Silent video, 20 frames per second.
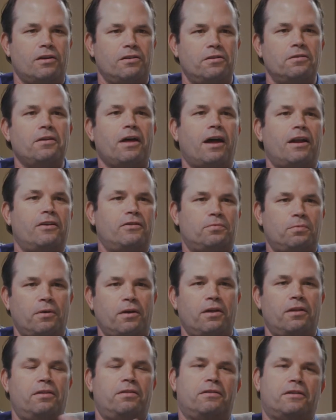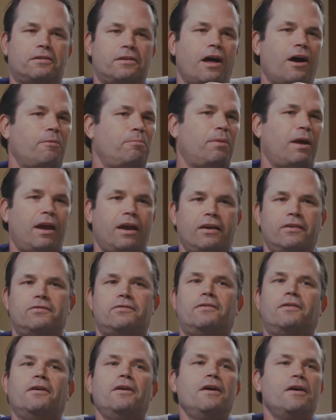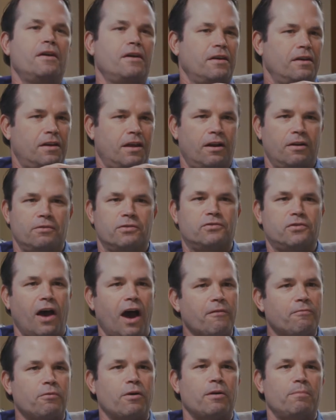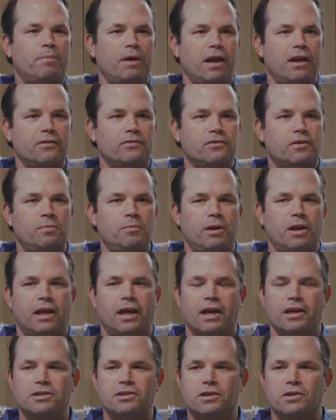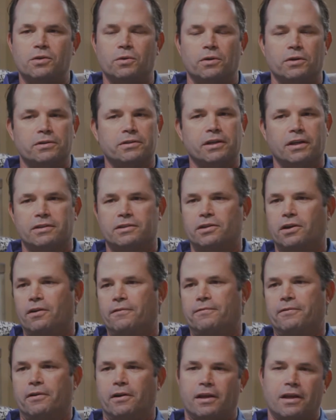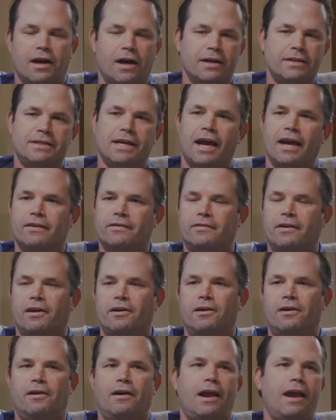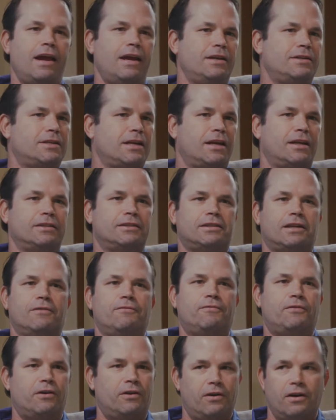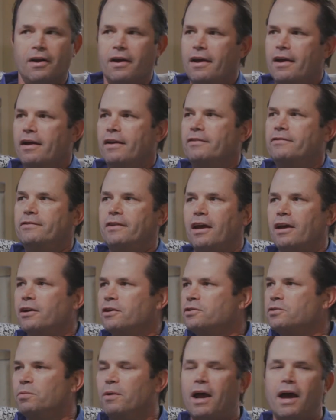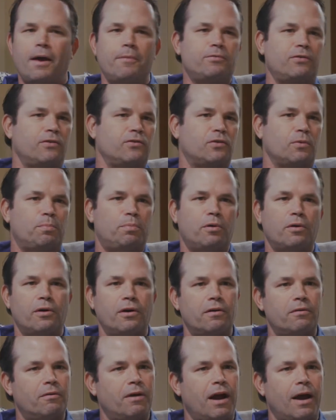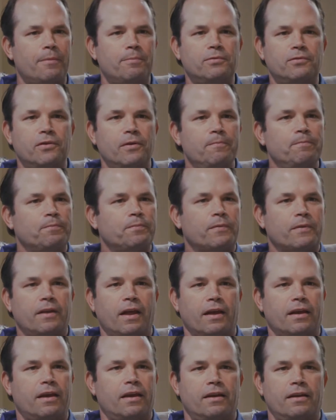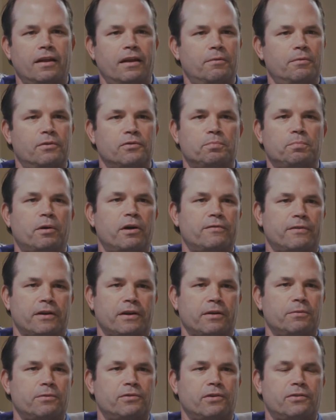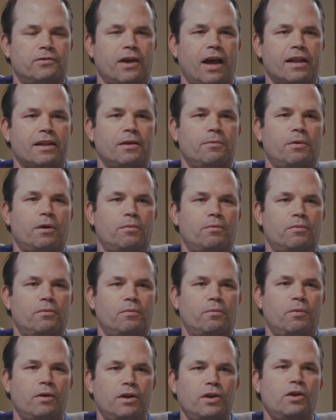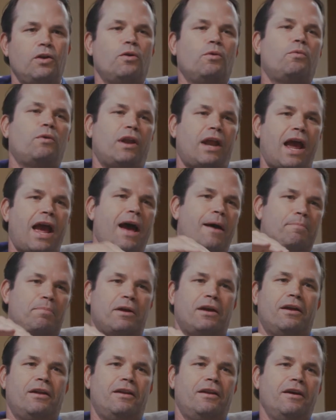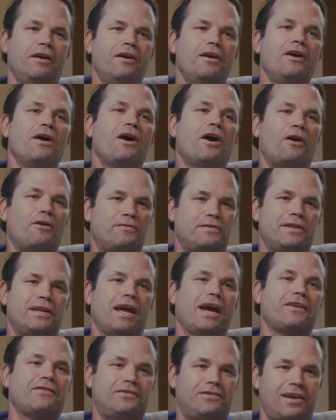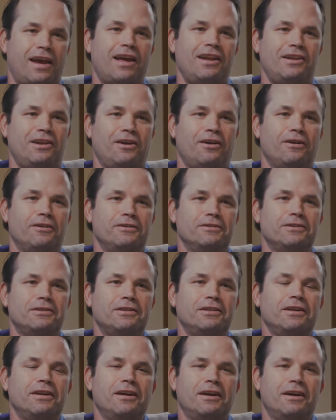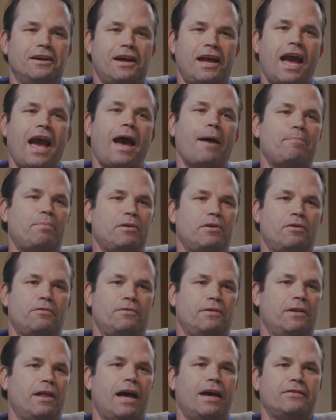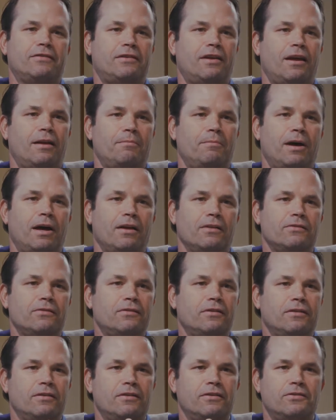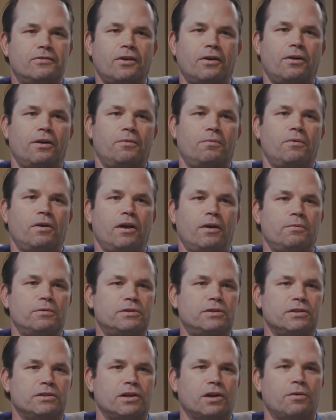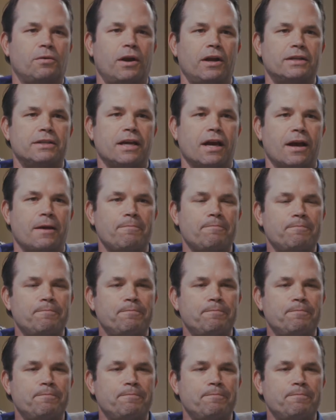do that is with cloud-based, software-based communication tools. And so for contact center agents and for sales reps and support reps, like it was perfect. It was exactly what we knew would happen over the next 10 years, happened over the last 10 months. So it was just a great time.